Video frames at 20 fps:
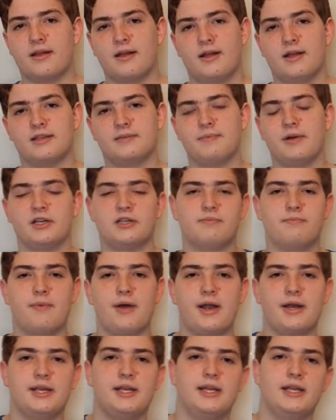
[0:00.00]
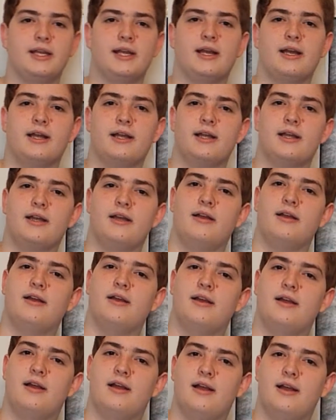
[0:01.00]
as much money
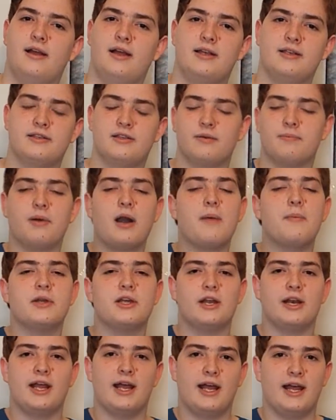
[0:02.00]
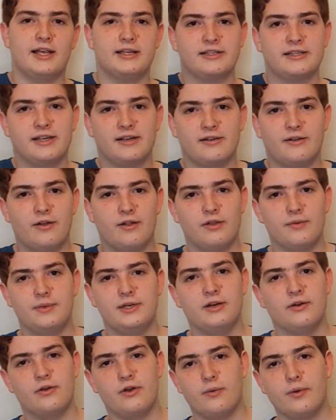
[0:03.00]
as they're probably going to ask, although we
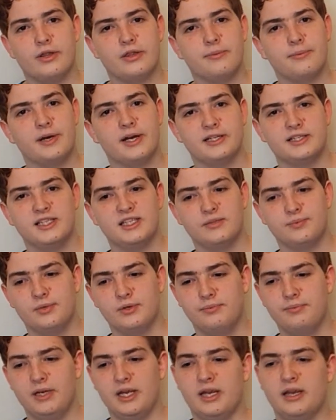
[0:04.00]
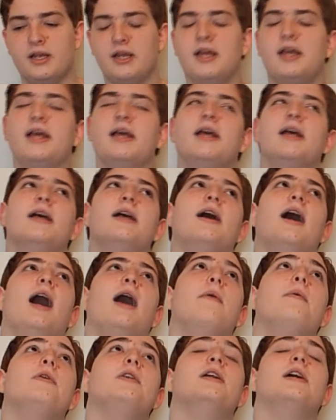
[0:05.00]
don't know what the prices will be.
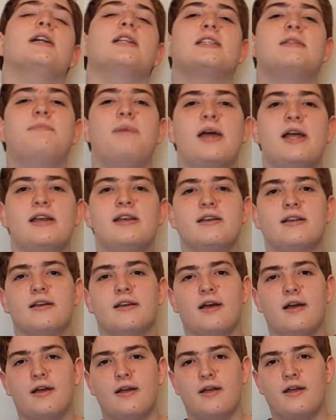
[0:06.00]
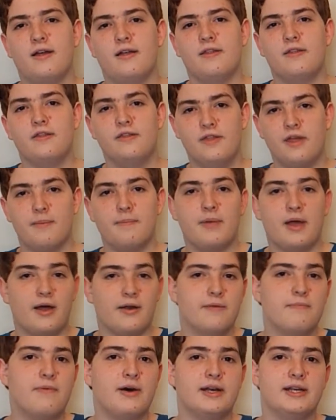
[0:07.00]
I would not spend the
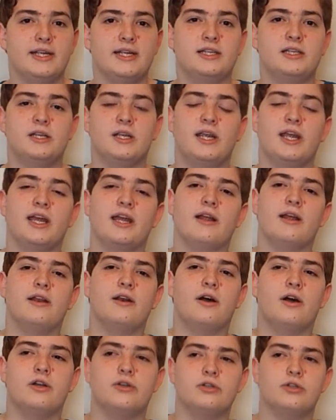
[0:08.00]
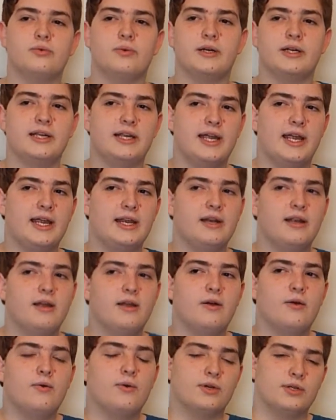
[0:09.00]
amount of money to get an 128
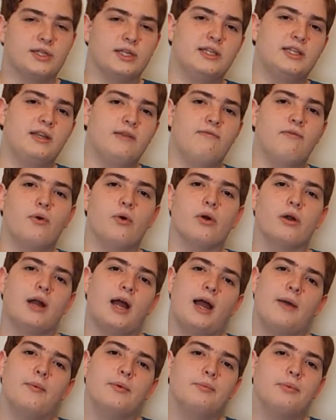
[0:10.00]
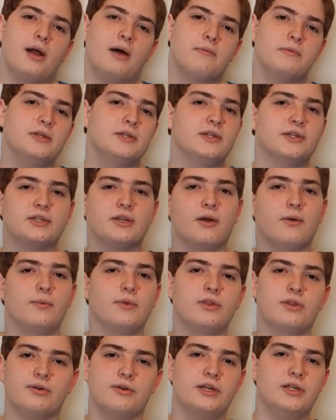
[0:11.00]
or 64. I would probably just go
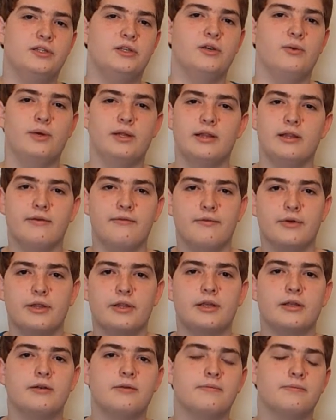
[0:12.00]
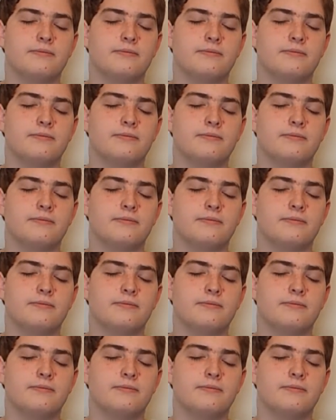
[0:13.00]
with 32 and live with it.